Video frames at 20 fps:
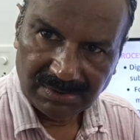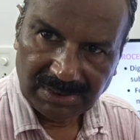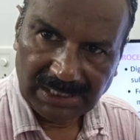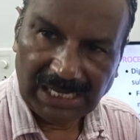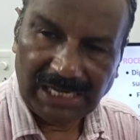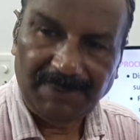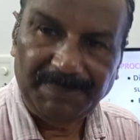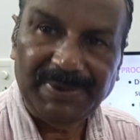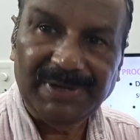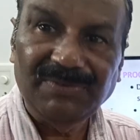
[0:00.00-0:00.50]

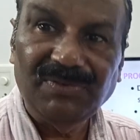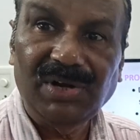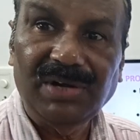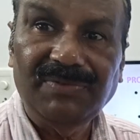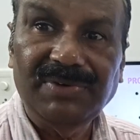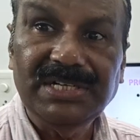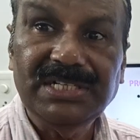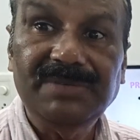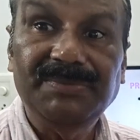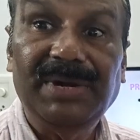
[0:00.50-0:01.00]
help in
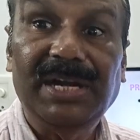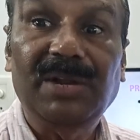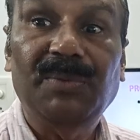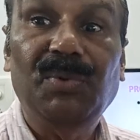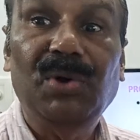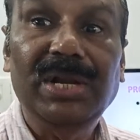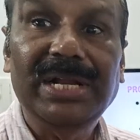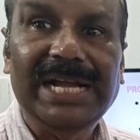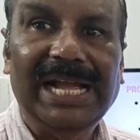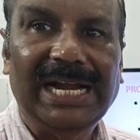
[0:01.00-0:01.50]
what, friends?
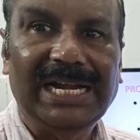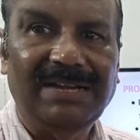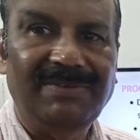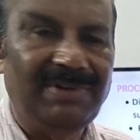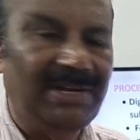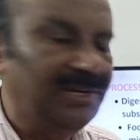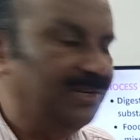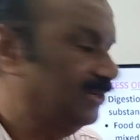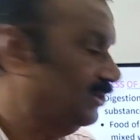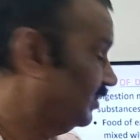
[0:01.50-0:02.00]
Metabolic
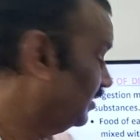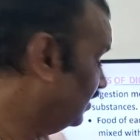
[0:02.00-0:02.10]
activities.